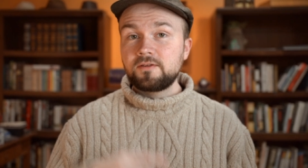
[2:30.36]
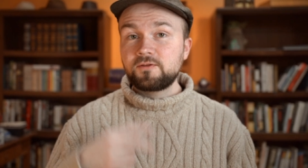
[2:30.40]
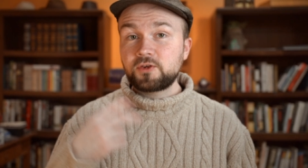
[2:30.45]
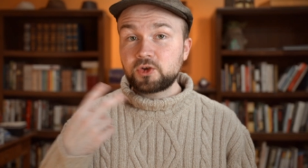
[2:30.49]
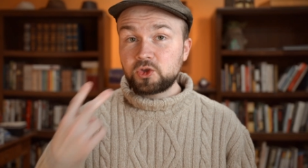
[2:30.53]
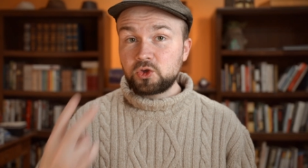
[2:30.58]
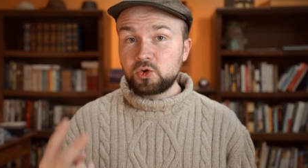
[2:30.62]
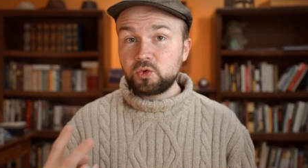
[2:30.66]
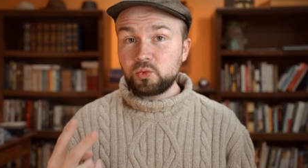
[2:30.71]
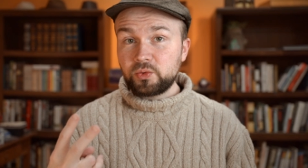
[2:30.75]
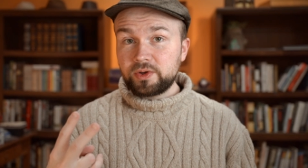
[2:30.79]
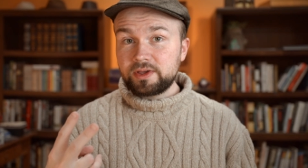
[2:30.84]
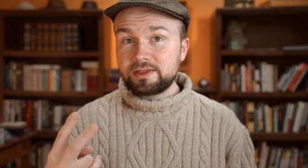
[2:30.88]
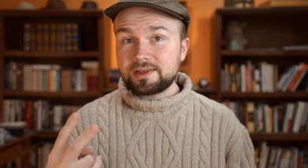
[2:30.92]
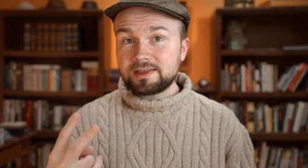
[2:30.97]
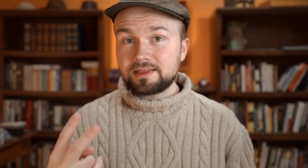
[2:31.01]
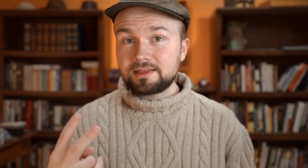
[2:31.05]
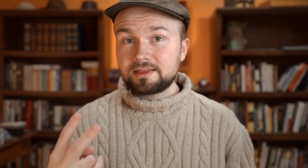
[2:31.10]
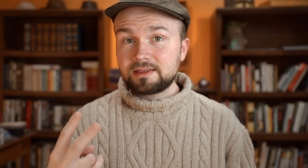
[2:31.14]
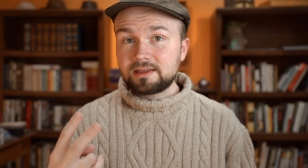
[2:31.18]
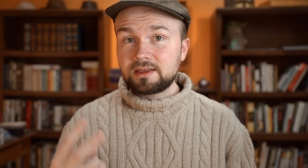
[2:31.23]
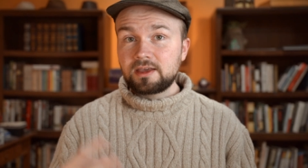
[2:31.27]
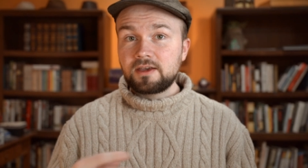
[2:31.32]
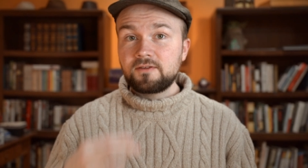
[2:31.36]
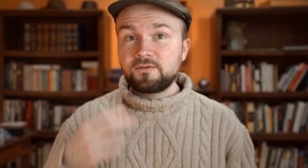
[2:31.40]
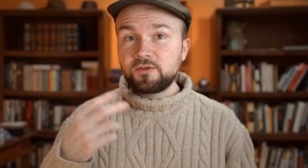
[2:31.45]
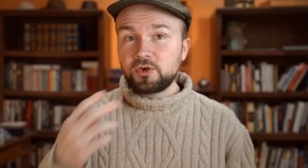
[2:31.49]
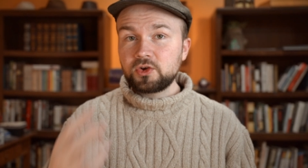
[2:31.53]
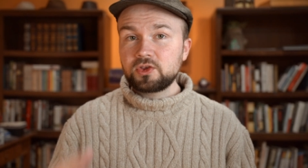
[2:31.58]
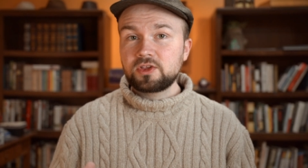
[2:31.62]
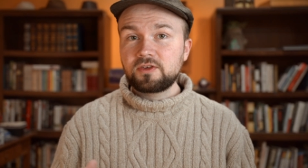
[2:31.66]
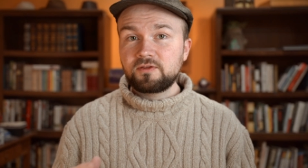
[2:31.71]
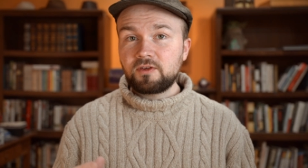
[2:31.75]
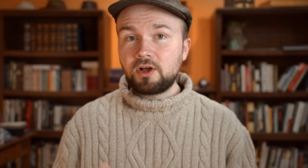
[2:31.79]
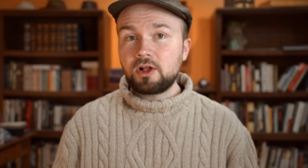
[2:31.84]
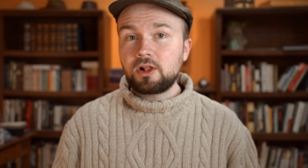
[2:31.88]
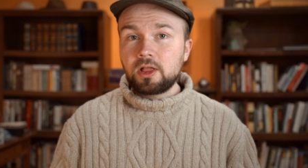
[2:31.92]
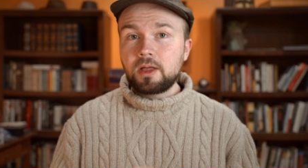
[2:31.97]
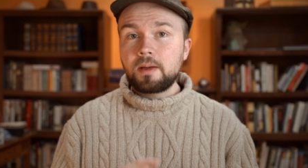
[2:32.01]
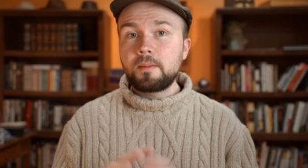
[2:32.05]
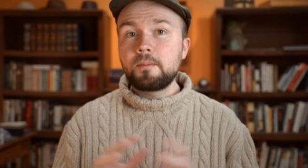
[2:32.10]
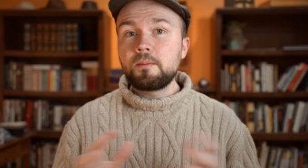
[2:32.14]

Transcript: For 2 reasons. First of all,